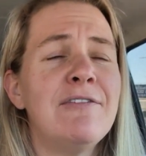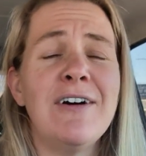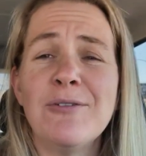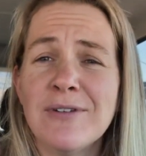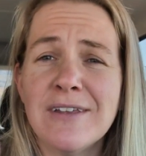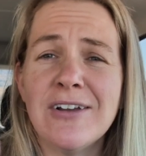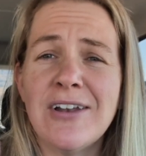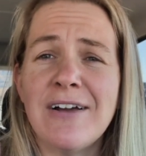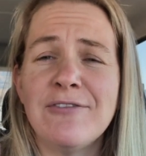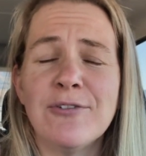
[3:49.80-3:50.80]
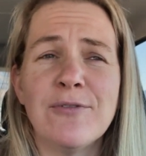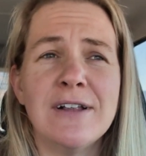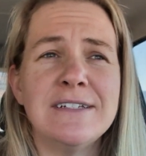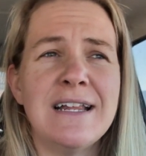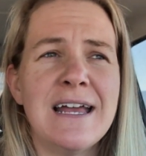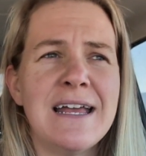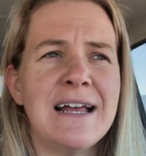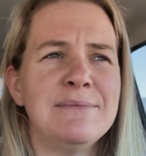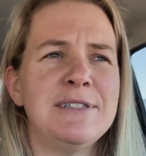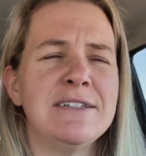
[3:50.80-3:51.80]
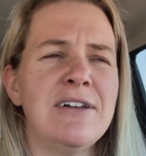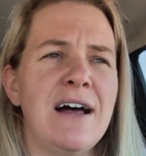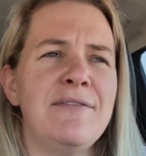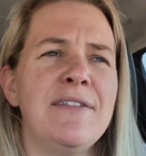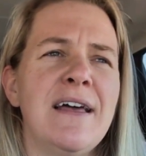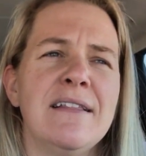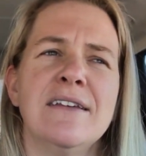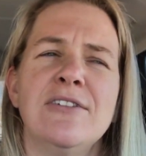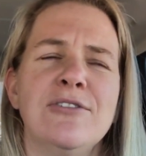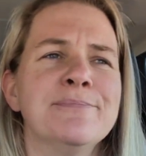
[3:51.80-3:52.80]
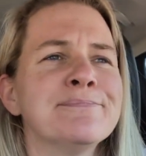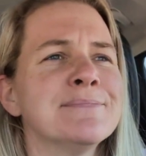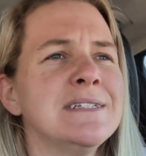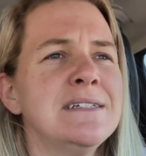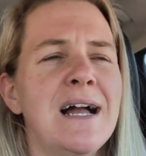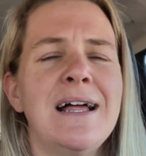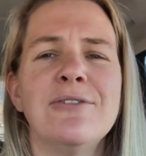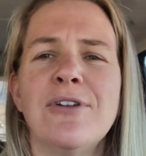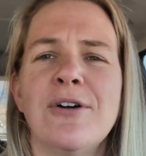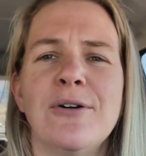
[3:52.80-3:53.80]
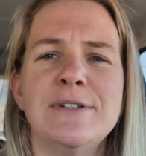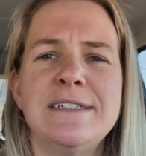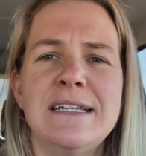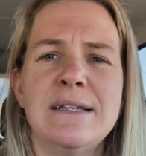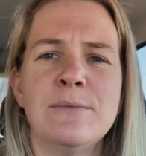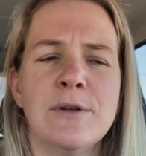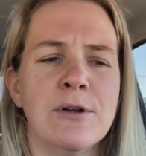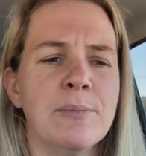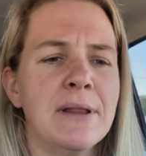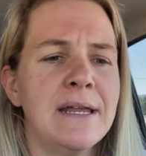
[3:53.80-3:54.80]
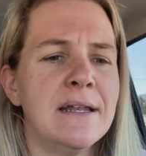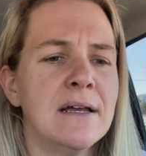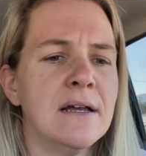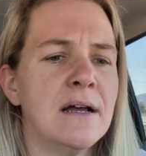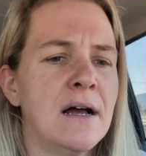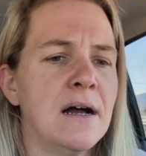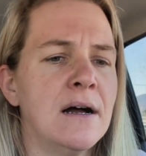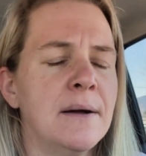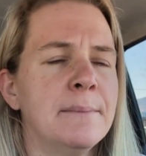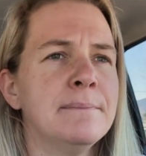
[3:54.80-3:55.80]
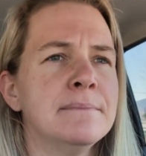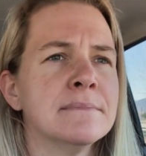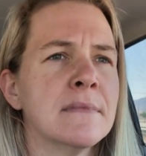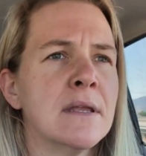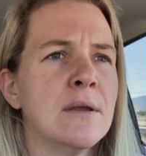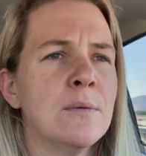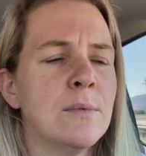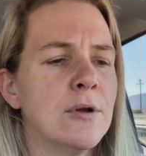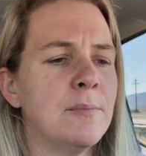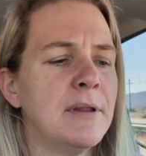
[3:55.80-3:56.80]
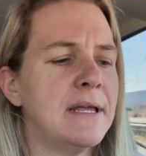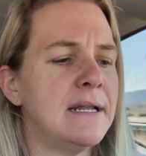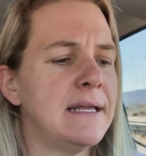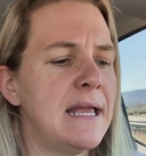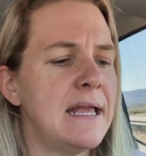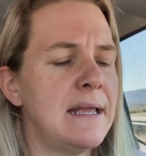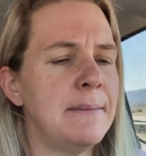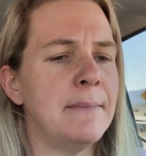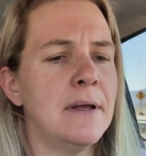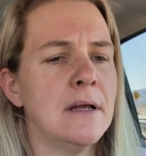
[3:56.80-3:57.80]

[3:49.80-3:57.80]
Felt really good after the run today. I'm still having that little, I don't know, I was sitting, we were playing a game